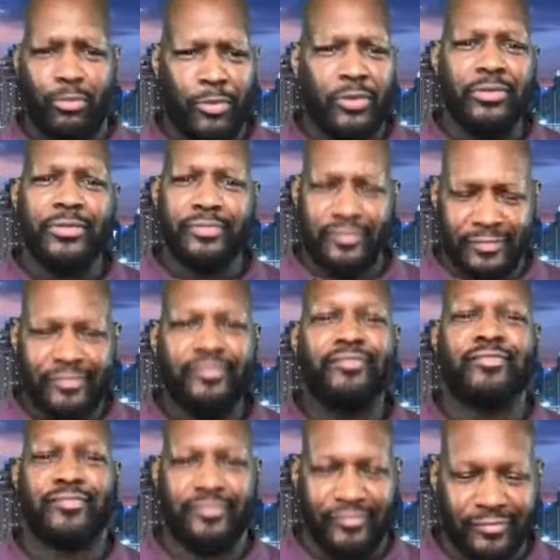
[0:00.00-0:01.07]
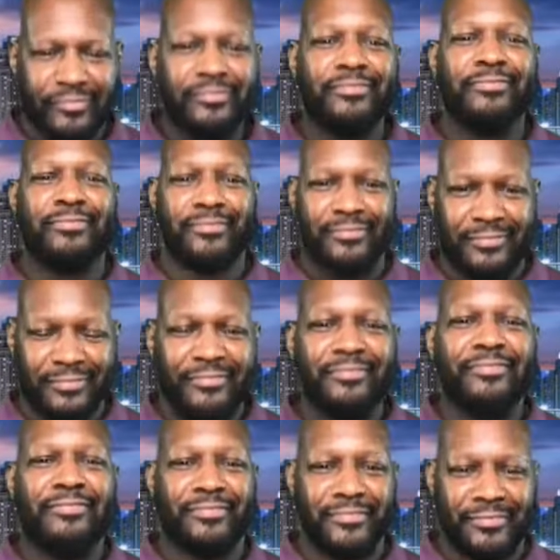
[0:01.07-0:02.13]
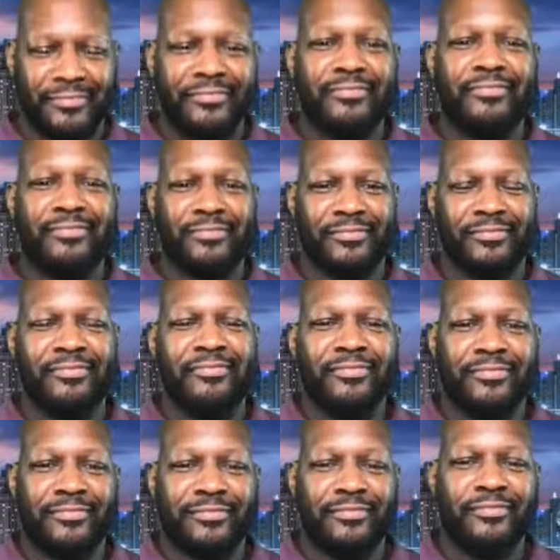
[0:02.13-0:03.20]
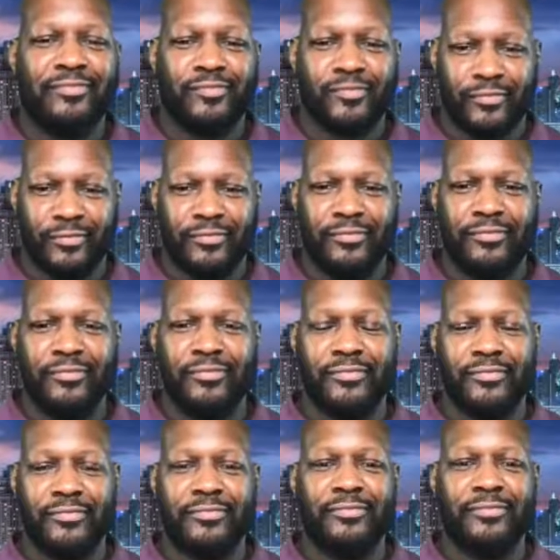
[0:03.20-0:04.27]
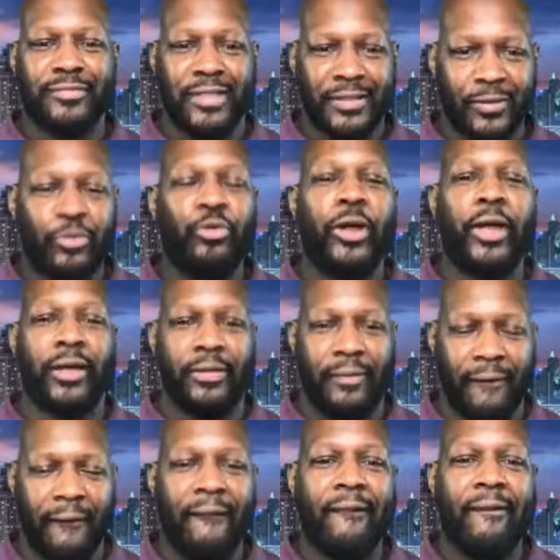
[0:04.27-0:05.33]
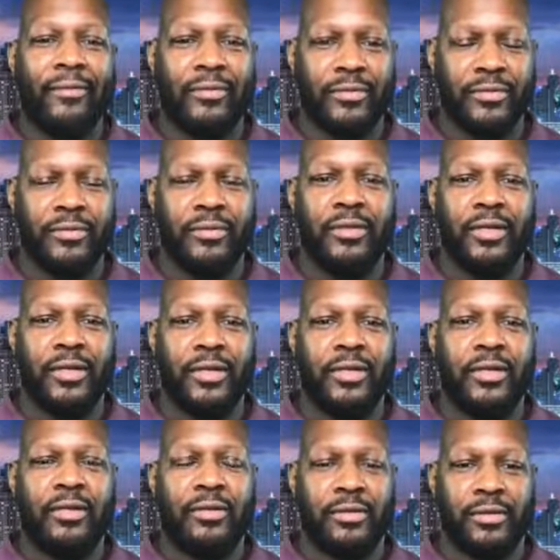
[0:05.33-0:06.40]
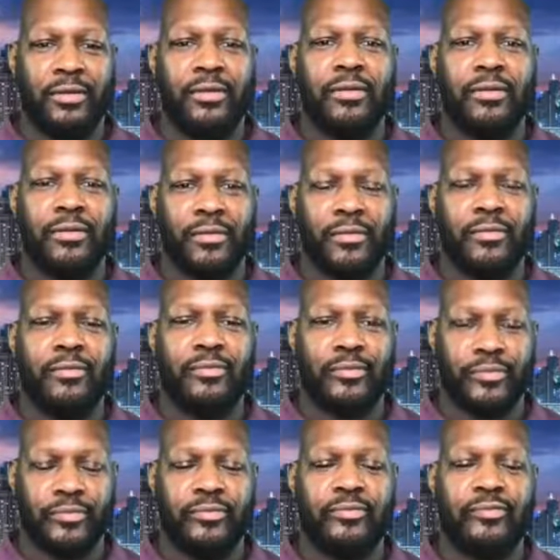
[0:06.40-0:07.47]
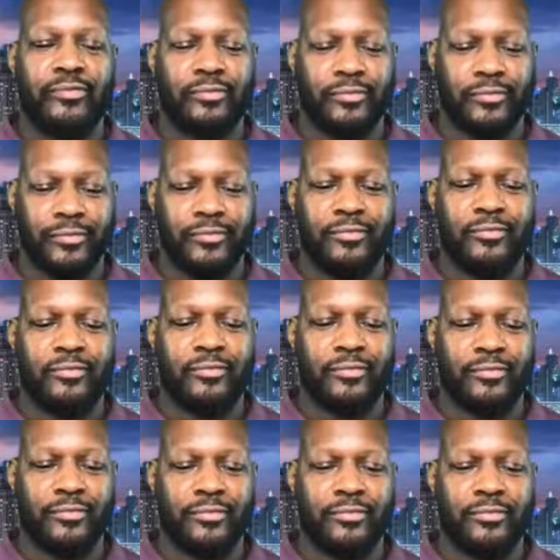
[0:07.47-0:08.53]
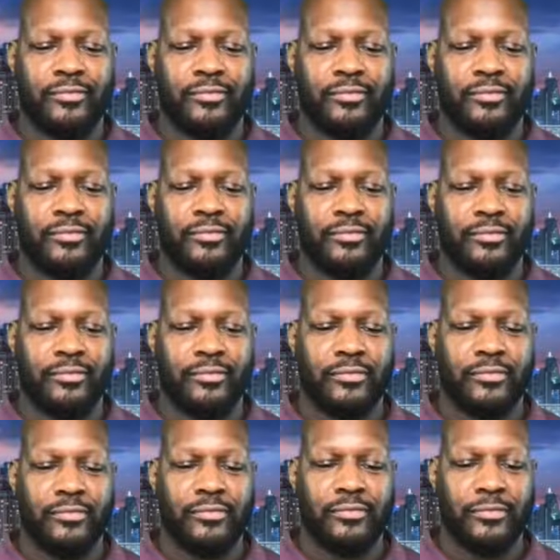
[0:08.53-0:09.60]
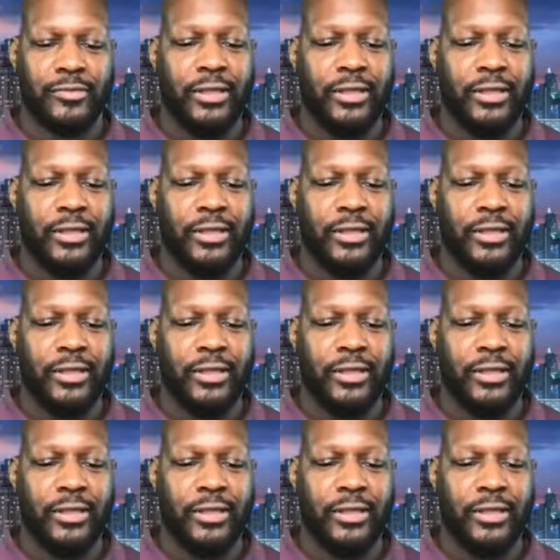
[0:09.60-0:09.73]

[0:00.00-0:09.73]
that'd be really cool, just to kind of bring some youth into the genre. I think that'd be a cool deal. Yeah.